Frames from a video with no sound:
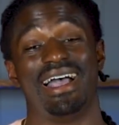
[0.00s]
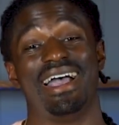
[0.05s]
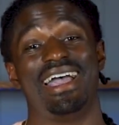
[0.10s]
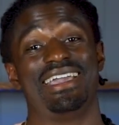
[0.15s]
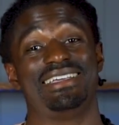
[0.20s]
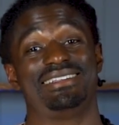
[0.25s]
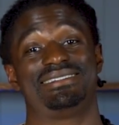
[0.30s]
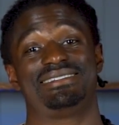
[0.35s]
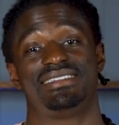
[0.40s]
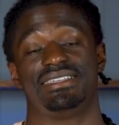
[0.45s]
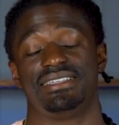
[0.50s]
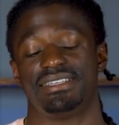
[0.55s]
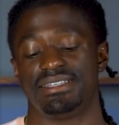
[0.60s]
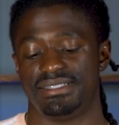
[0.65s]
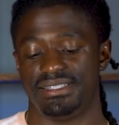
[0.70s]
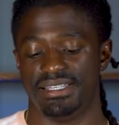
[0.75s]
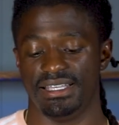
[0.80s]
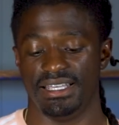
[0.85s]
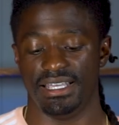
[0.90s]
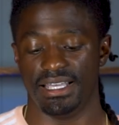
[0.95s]
A T
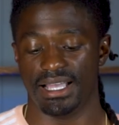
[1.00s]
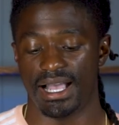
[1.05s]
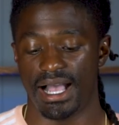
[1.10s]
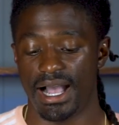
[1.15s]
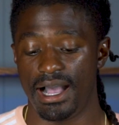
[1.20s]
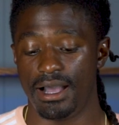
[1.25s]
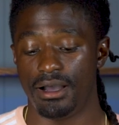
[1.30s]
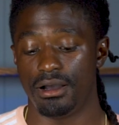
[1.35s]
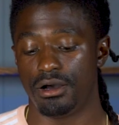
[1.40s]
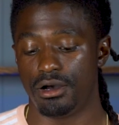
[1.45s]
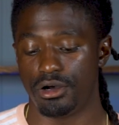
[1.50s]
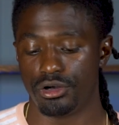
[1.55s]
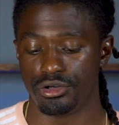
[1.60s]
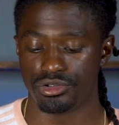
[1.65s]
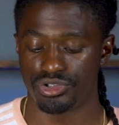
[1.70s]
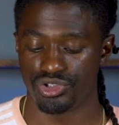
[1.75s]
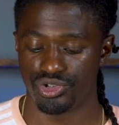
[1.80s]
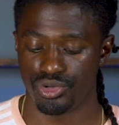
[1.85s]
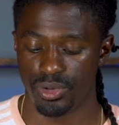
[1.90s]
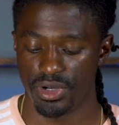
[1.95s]
and T. I
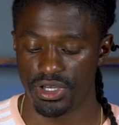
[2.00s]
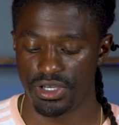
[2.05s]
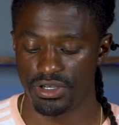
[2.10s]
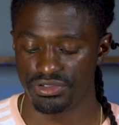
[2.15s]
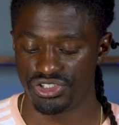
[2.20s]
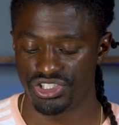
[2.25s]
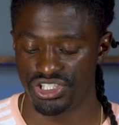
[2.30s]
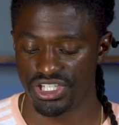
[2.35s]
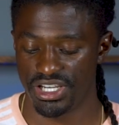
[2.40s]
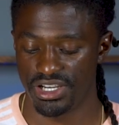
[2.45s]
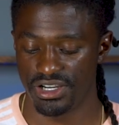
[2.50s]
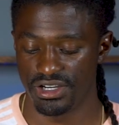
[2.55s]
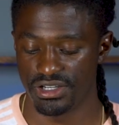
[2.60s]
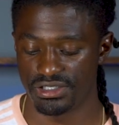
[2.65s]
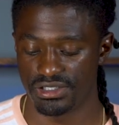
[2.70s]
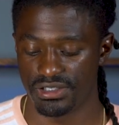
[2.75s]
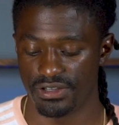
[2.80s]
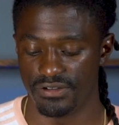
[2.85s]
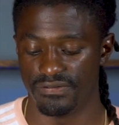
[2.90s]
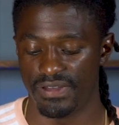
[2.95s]
own twelve
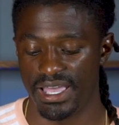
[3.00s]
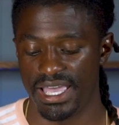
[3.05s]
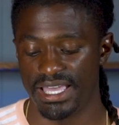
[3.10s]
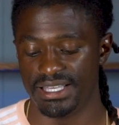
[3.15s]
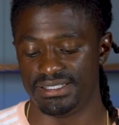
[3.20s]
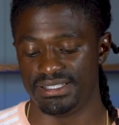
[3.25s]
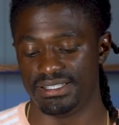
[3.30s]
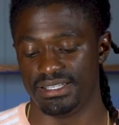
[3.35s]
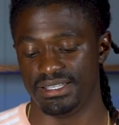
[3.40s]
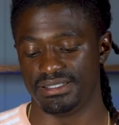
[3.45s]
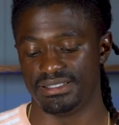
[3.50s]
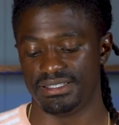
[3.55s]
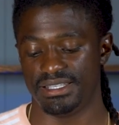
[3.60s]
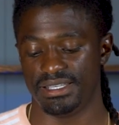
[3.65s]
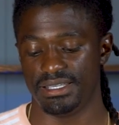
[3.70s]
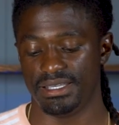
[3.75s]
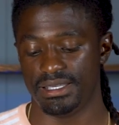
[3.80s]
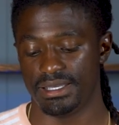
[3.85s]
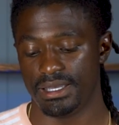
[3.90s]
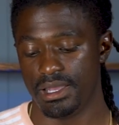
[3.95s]
shares of A T and
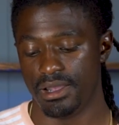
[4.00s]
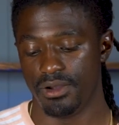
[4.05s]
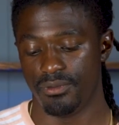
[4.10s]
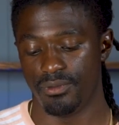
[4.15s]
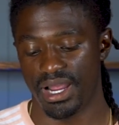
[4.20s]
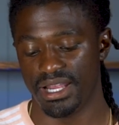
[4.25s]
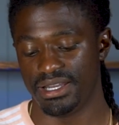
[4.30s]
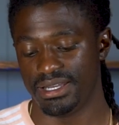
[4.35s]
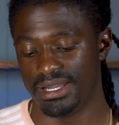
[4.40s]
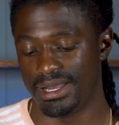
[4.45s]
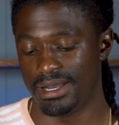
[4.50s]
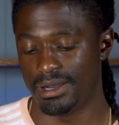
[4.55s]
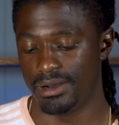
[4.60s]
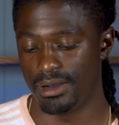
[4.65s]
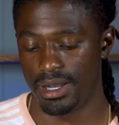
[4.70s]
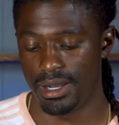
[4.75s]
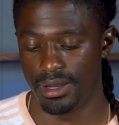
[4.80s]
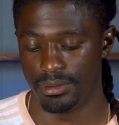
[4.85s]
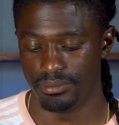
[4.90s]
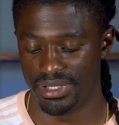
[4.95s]
T. Right
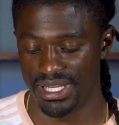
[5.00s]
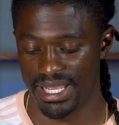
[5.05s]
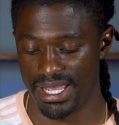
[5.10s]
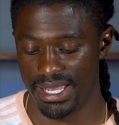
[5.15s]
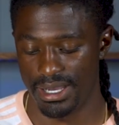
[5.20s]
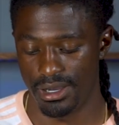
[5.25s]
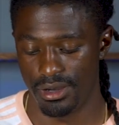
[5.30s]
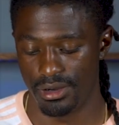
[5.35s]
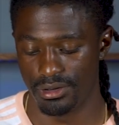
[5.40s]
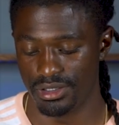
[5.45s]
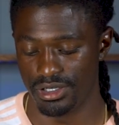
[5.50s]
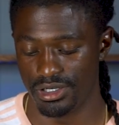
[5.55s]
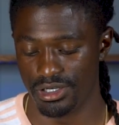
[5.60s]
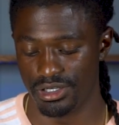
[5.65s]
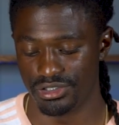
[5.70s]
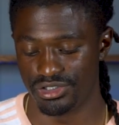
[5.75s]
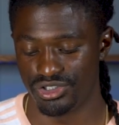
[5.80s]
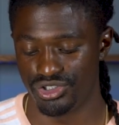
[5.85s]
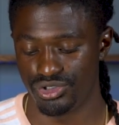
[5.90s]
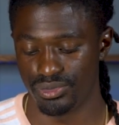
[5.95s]
now I'm down
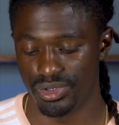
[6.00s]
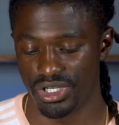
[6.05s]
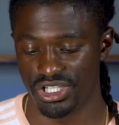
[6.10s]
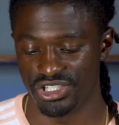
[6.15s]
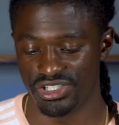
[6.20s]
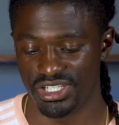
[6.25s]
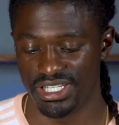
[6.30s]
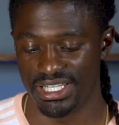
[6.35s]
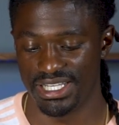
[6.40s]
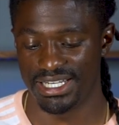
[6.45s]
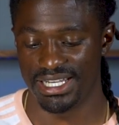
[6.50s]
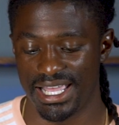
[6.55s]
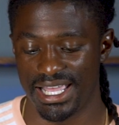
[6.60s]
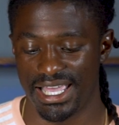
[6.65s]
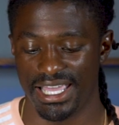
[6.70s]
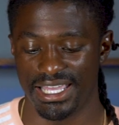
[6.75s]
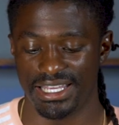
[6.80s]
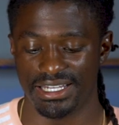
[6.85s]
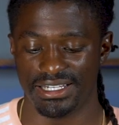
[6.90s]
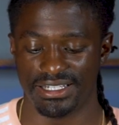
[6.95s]
uh, two hundred
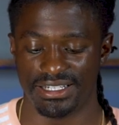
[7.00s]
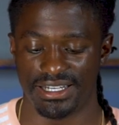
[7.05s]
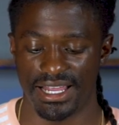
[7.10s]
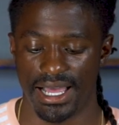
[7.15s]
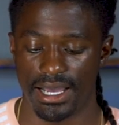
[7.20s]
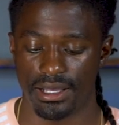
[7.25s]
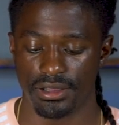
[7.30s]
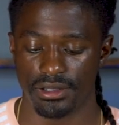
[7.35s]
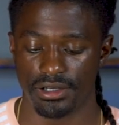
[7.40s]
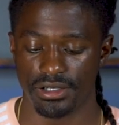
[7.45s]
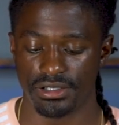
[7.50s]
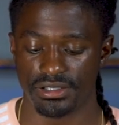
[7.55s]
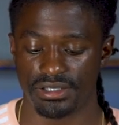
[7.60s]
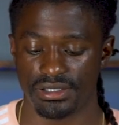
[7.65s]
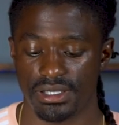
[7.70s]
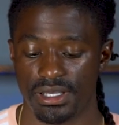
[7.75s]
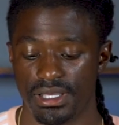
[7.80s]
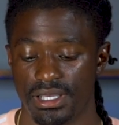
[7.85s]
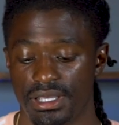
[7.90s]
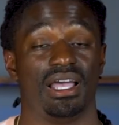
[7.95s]
eight
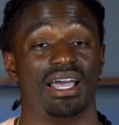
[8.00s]
dollars.